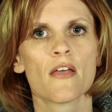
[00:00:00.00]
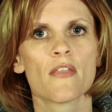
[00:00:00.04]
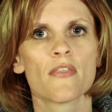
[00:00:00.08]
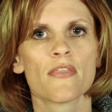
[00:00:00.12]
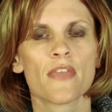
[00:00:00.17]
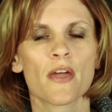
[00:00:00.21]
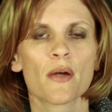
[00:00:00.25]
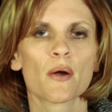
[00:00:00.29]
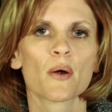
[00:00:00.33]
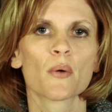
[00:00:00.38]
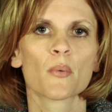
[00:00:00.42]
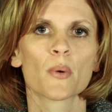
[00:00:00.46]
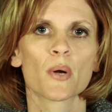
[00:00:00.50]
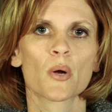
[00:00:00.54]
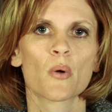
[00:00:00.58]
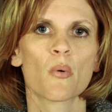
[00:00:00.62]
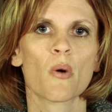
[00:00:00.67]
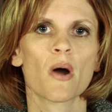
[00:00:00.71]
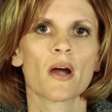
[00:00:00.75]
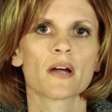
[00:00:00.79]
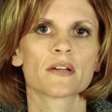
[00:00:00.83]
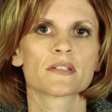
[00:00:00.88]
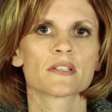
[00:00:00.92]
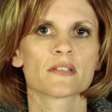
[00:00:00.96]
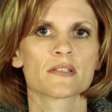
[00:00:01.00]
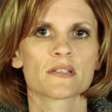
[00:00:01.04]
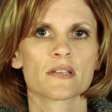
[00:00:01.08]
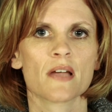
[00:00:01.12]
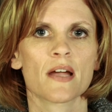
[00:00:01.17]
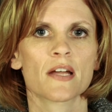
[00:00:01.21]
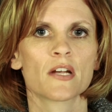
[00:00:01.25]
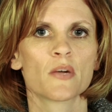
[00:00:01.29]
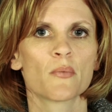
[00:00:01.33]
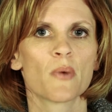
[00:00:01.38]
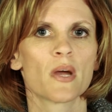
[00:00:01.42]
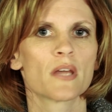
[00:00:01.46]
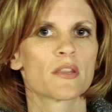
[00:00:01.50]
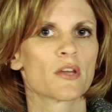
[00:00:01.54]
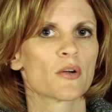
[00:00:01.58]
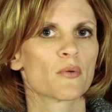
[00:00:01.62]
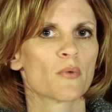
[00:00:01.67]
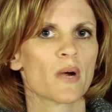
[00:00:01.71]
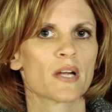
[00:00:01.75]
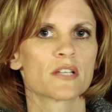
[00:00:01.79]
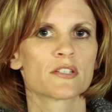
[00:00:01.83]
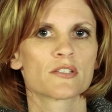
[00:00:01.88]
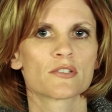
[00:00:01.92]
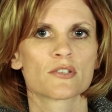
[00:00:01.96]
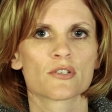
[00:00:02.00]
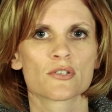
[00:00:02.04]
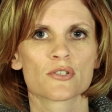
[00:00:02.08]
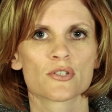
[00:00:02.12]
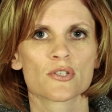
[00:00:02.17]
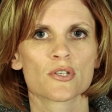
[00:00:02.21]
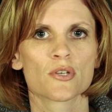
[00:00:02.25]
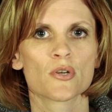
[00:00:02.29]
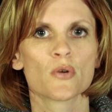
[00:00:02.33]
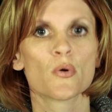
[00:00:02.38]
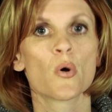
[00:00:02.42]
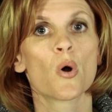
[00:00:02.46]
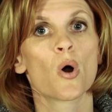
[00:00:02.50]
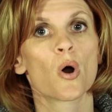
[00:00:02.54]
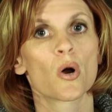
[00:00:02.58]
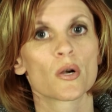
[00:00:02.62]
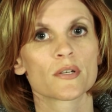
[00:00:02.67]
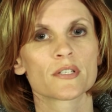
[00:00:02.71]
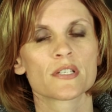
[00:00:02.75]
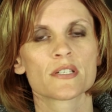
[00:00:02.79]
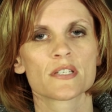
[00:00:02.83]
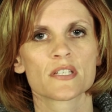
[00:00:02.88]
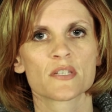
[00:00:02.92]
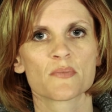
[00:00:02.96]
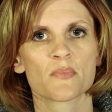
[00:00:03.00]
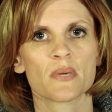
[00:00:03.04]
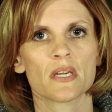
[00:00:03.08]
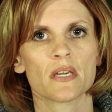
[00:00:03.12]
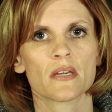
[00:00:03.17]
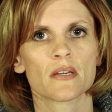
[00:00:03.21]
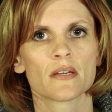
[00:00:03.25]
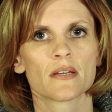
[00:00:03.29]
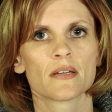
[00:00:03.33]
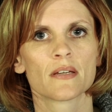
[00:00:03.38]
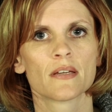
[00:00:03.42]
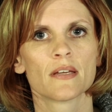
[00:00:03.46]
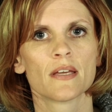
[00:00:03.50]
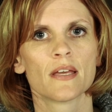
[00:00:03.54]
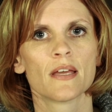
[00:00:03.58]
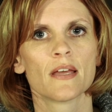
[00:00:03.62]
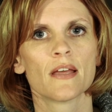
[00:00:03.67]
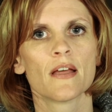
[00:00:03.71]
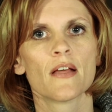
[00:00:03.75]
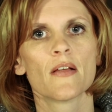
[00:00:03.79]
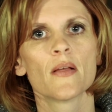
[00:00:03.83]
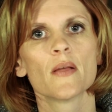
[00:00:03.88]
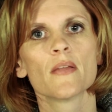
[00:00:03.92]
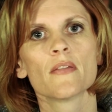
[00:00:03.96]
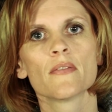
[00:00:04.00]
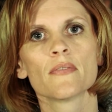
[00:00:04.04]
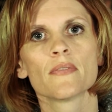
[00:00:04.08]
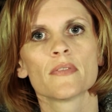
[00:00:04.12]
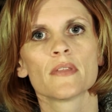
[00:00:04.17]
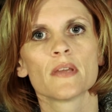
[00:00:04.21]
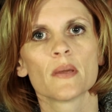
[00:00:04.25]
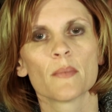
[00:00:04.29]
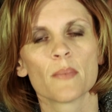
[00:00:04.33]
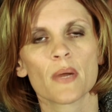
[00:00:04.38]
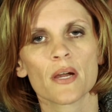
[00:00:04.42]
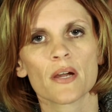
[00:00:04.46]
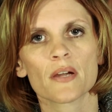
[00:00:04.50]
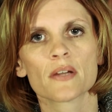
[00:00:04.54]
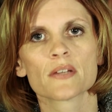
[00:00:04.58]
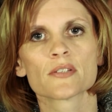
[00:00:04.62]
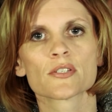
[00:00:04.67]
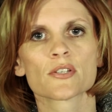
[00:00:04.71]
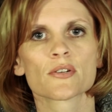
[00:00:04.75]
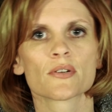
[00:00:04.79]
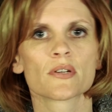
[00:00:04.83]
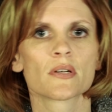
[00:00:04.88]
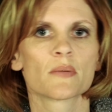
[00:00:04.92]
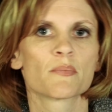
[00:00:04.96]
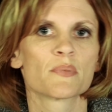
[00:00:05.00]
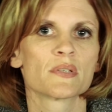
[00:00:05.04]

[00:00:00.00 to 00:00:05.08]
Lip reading: they're required to sign away their rights to sue or to speak. The Americans are in a